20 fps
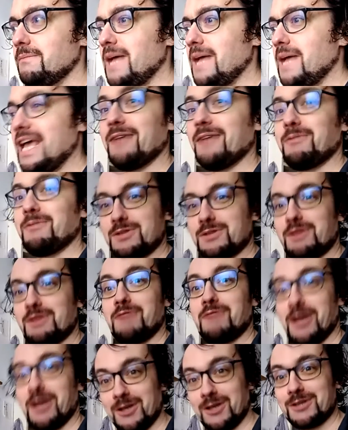it was
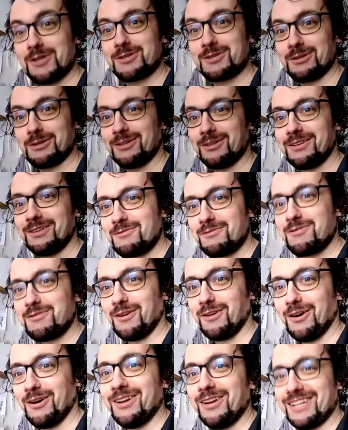rehearsal
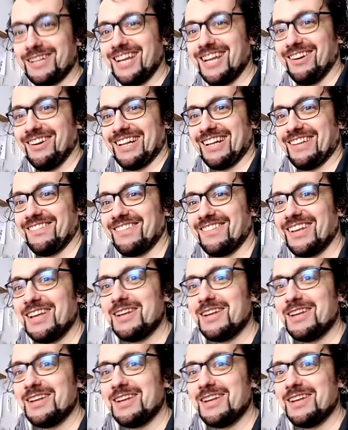for doing